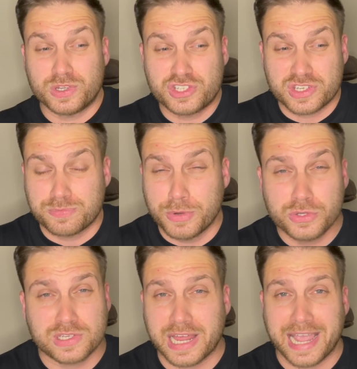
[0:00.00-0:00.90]
which just
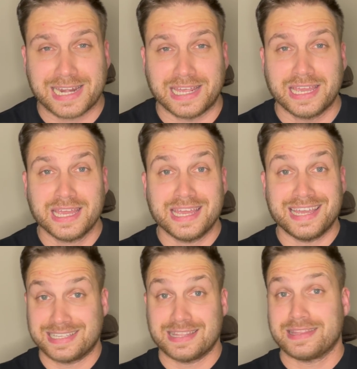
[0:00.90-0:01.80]
most likely
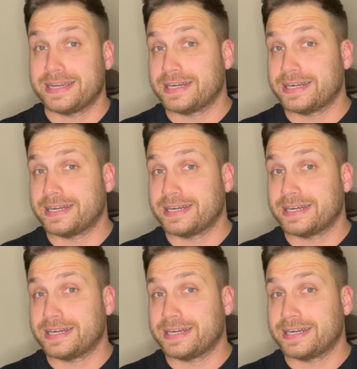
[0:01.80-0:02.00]
isn't there.